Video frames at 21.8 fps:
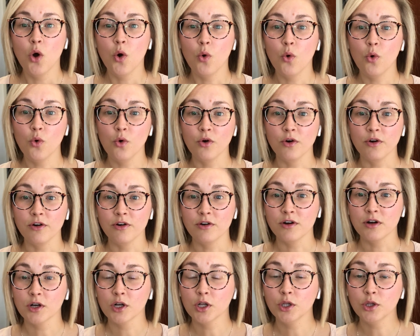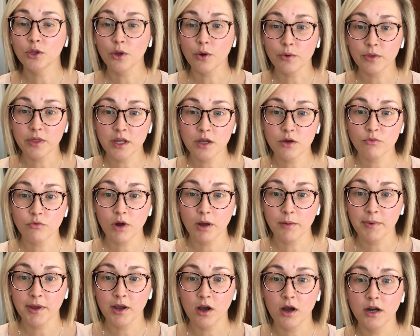or clothing
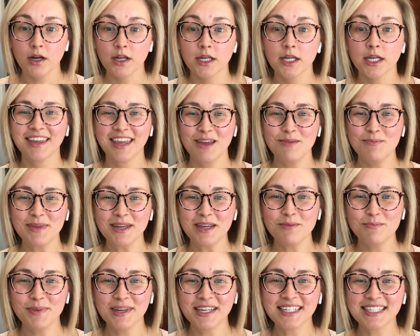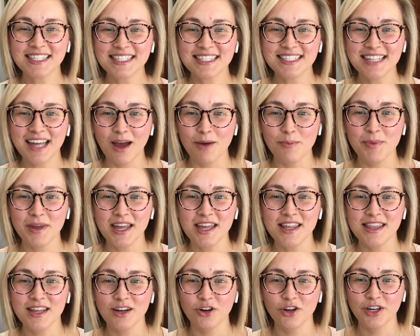rubbing on it can be a big step
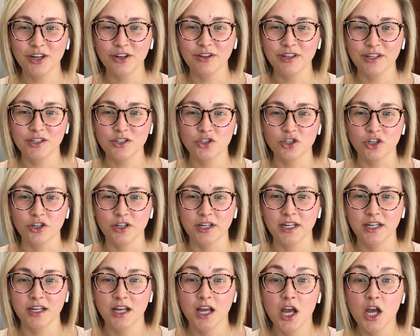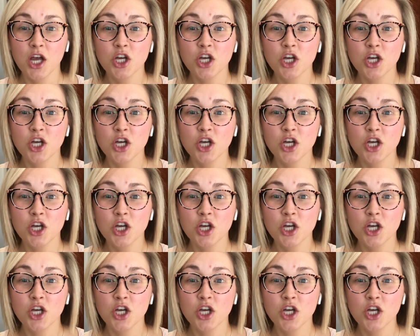in their healing journey.